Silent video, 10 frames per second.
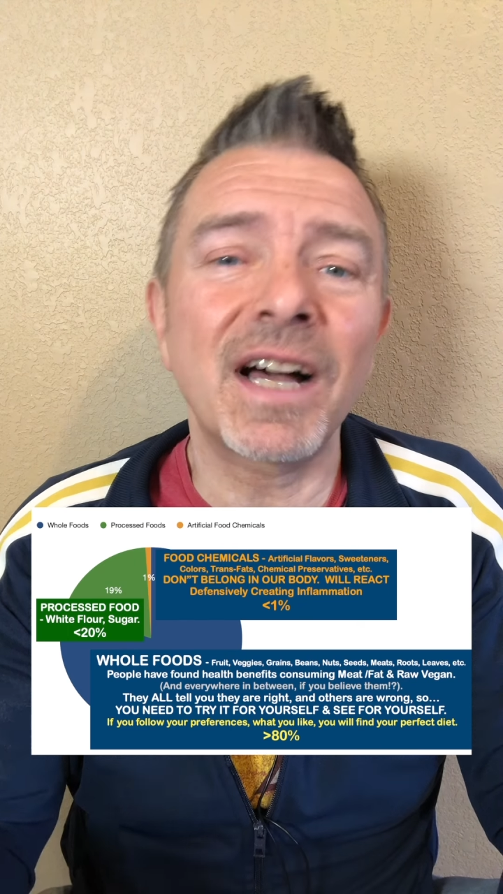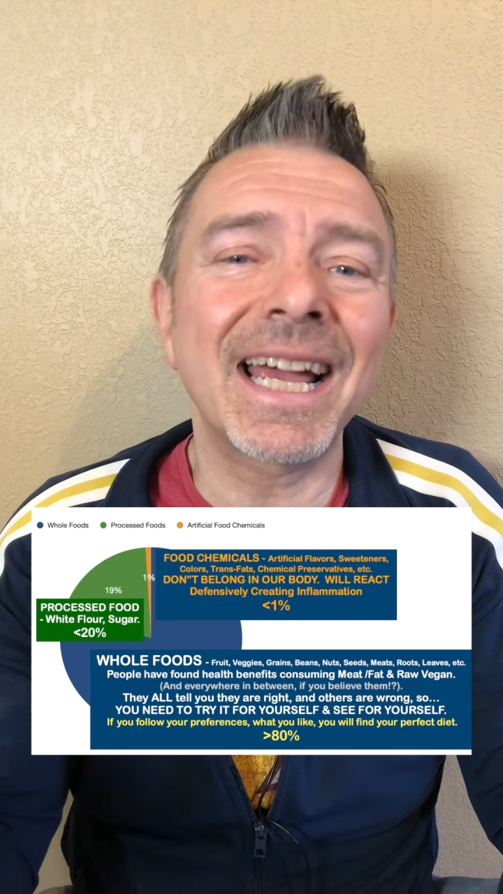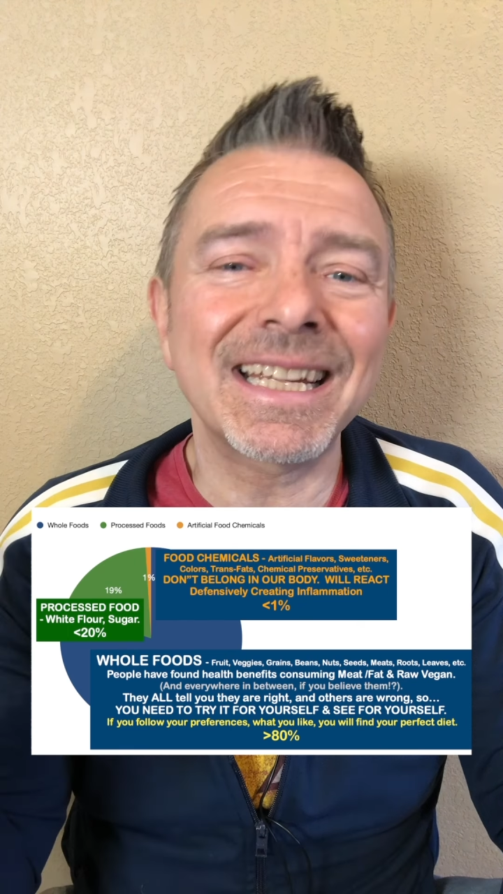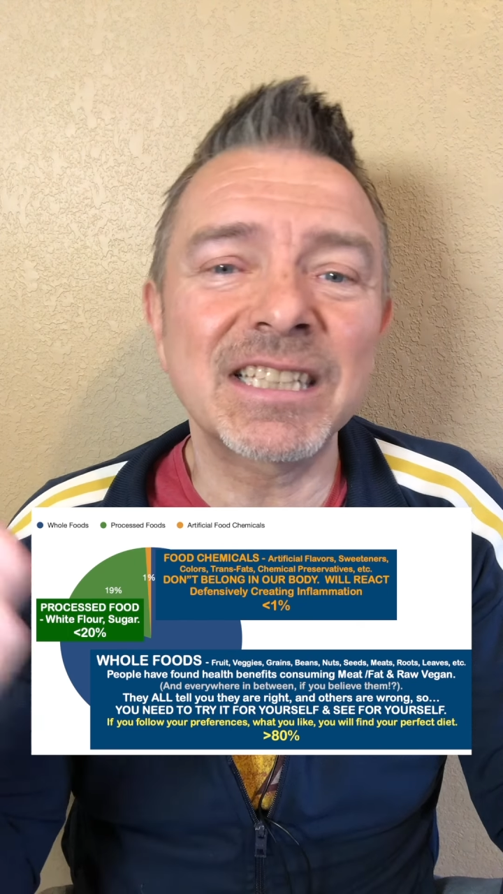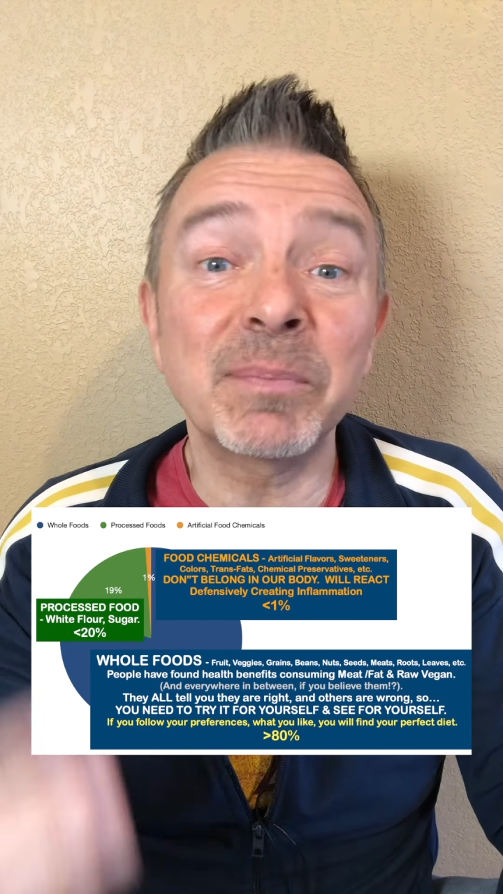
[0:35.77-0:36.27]
I
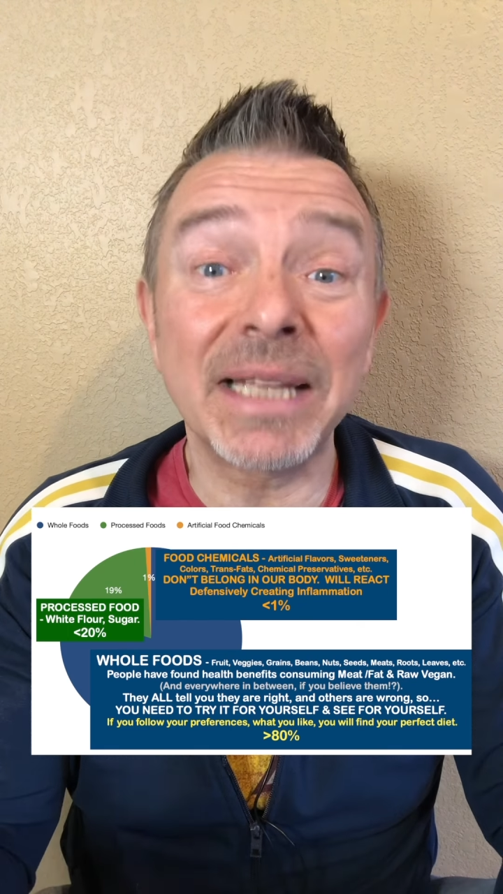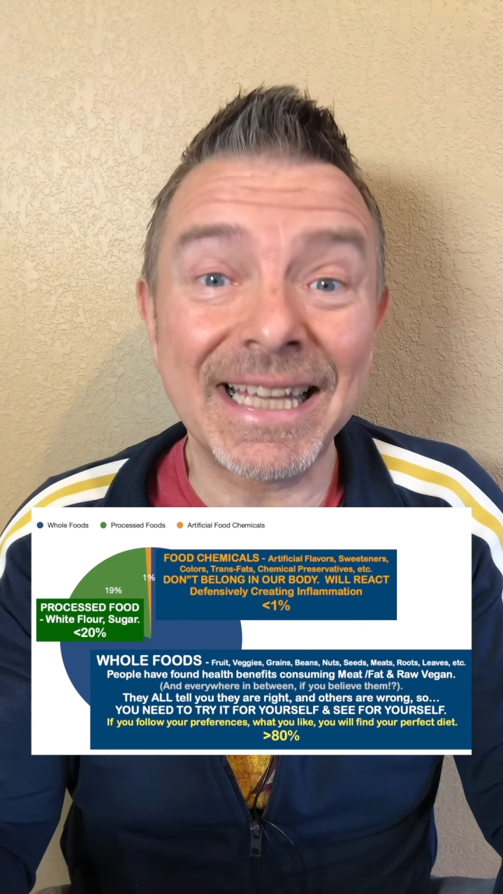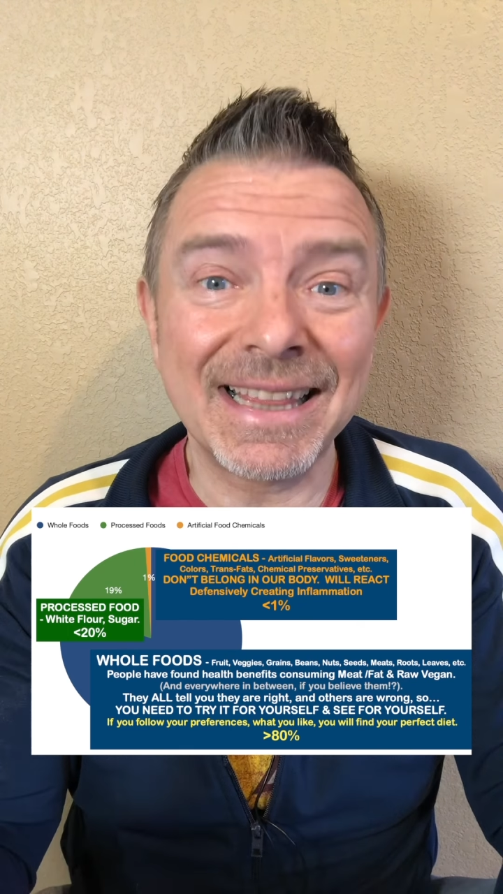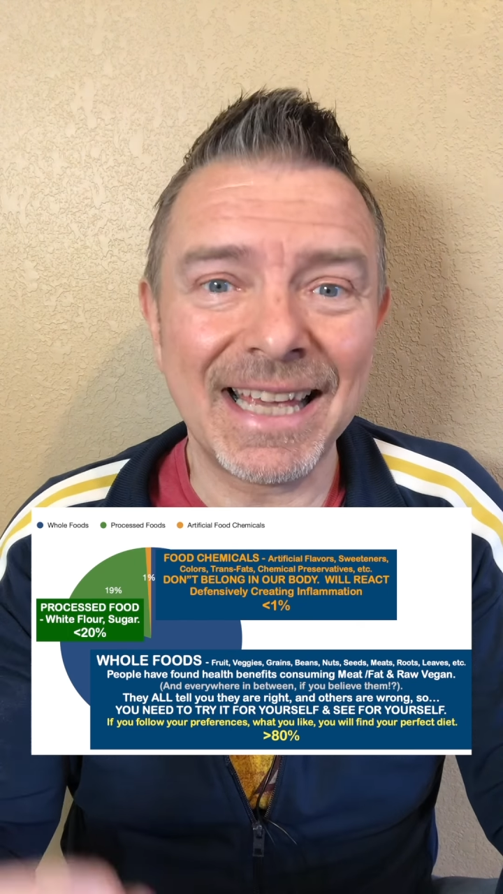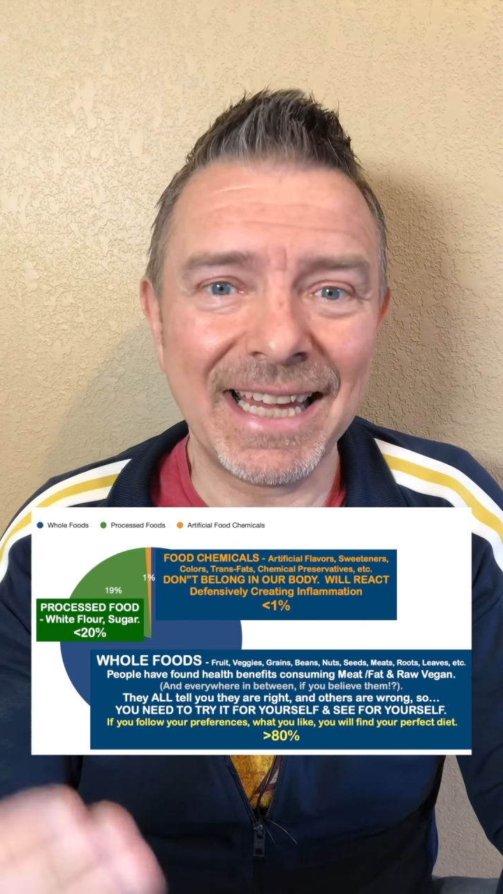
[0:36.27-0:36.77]

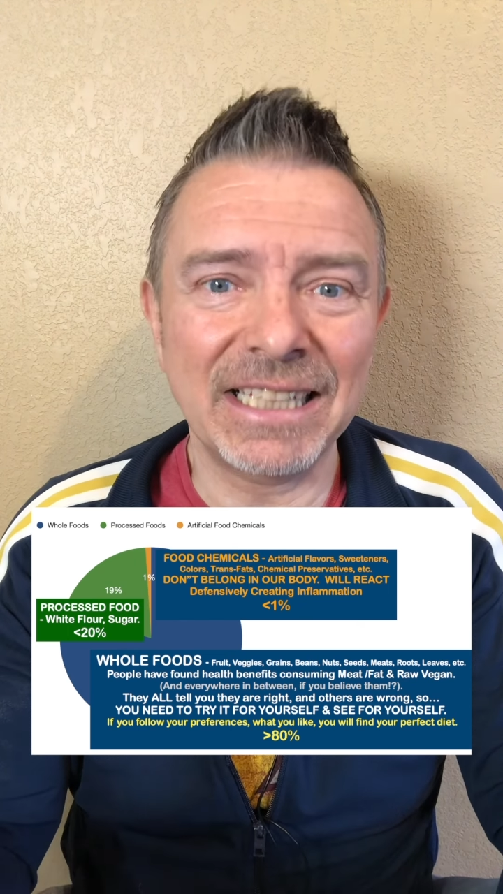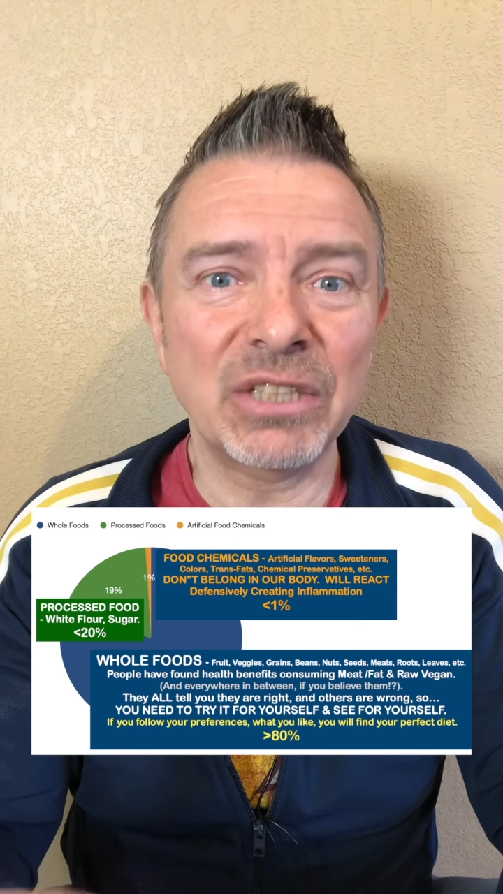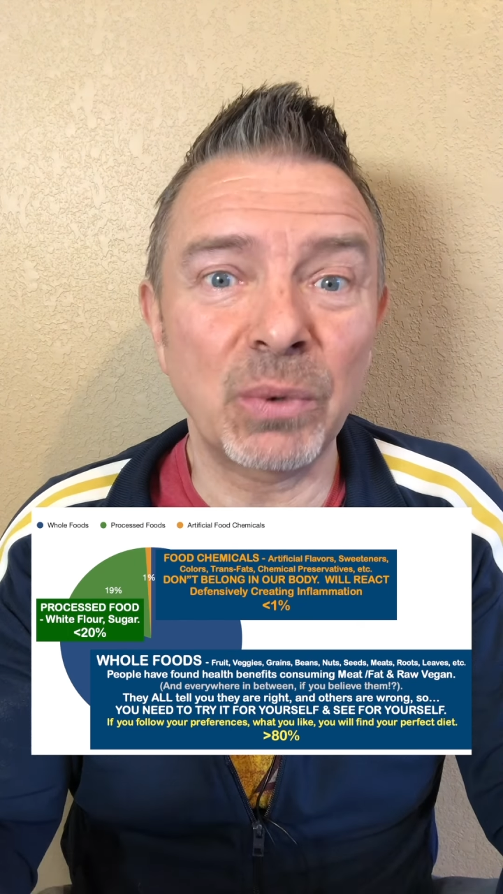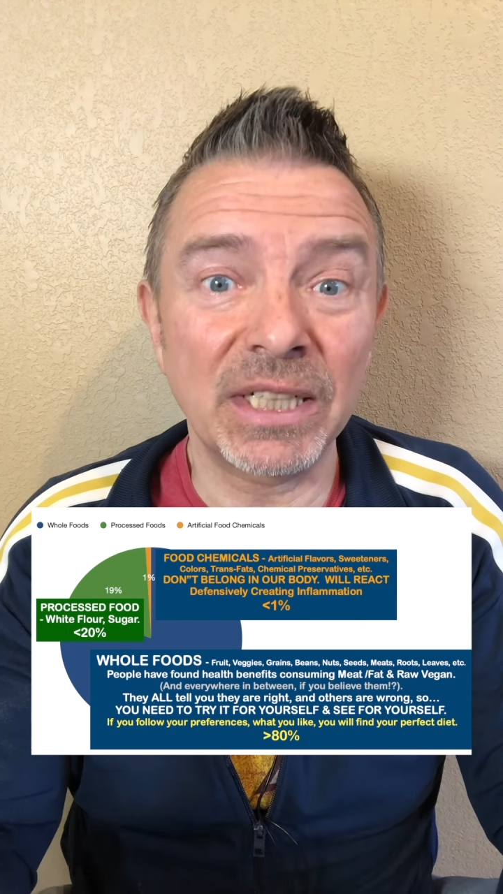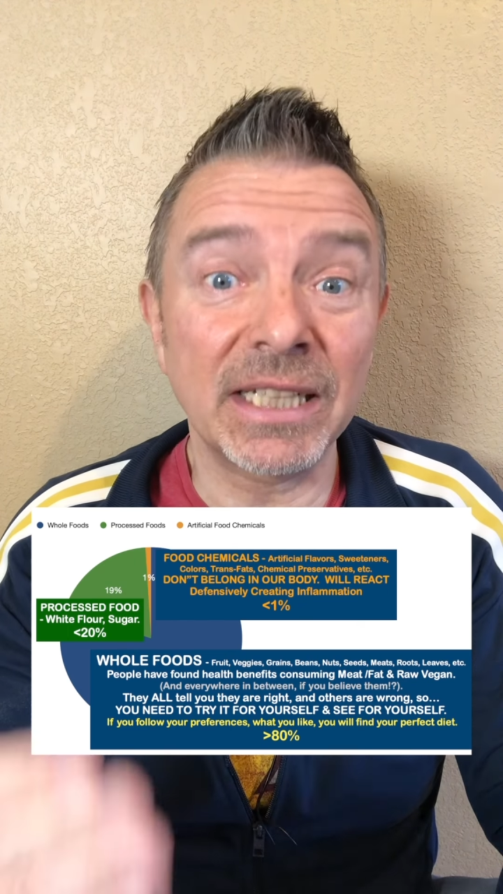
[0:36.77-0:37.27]
explained the 80
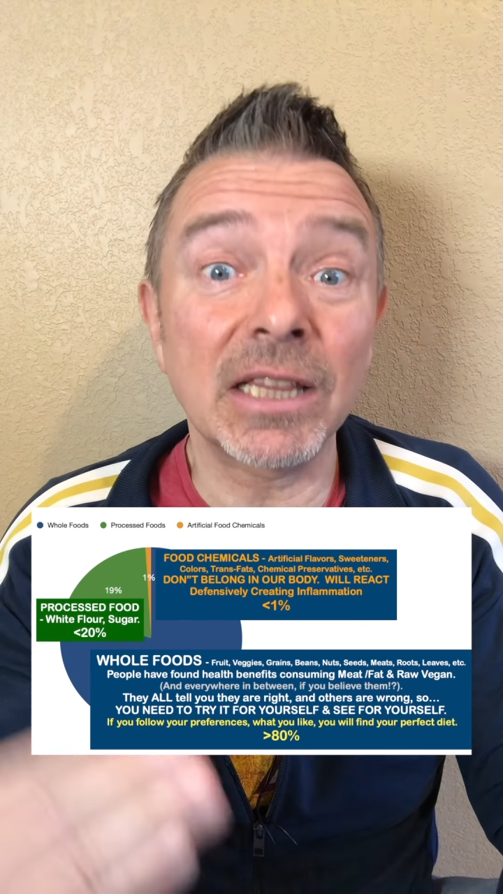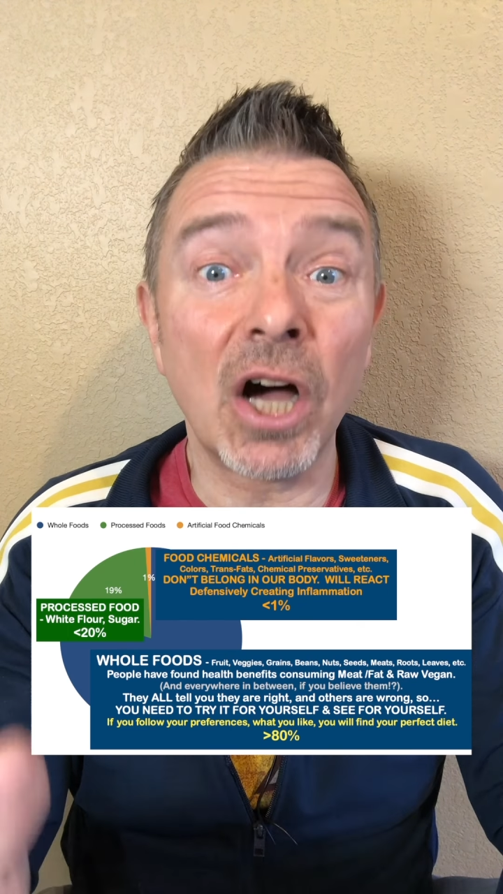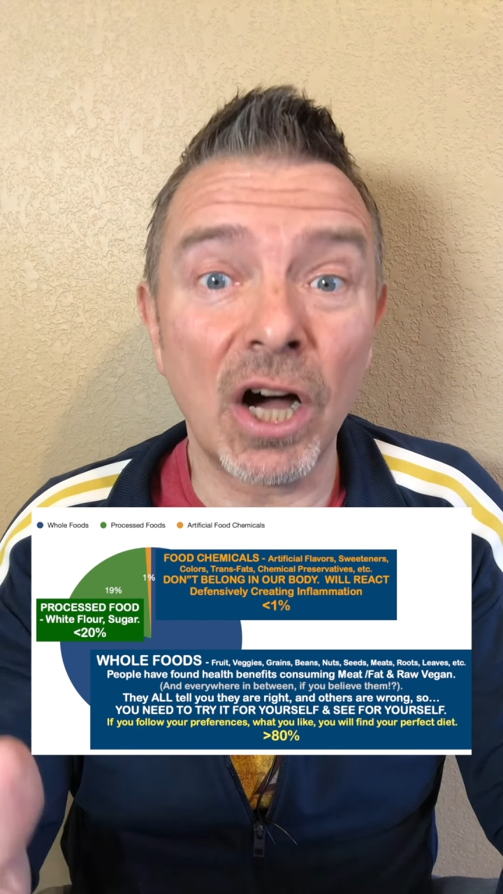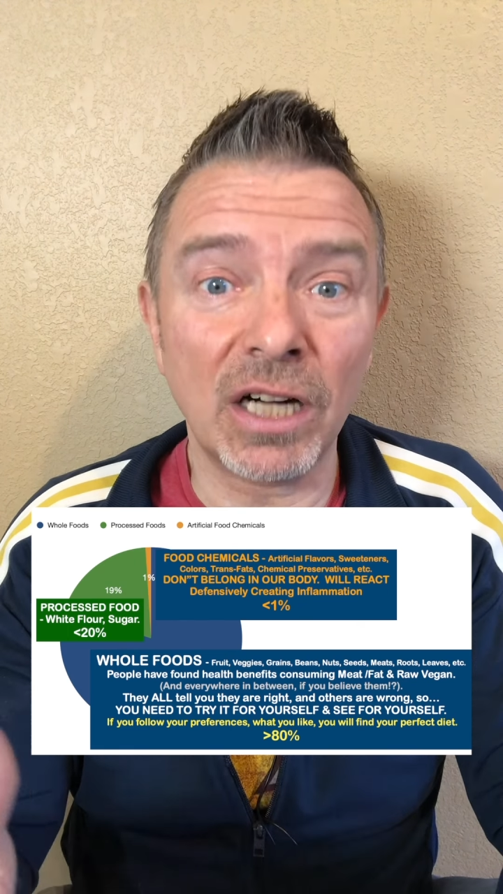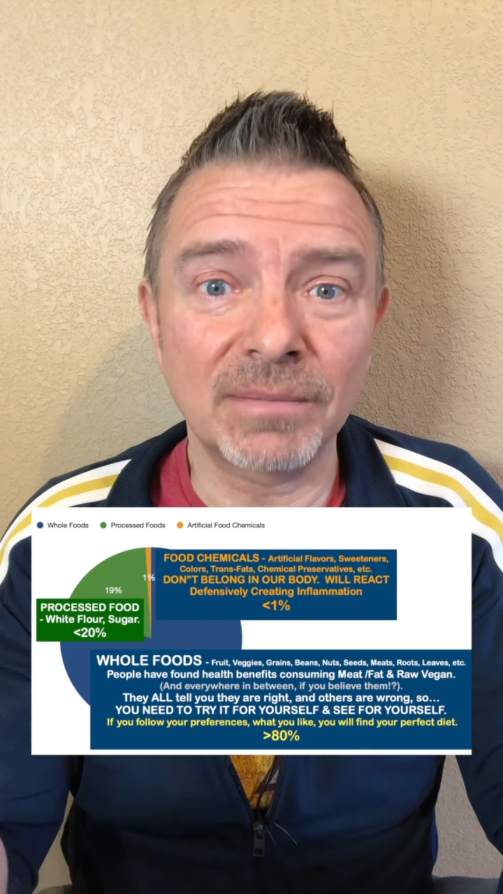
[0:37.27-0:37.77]
20
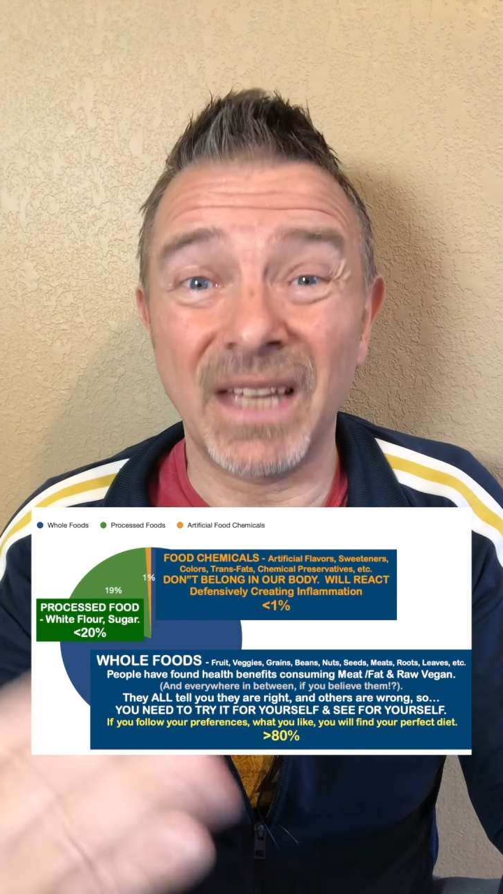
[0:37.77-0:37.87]
law.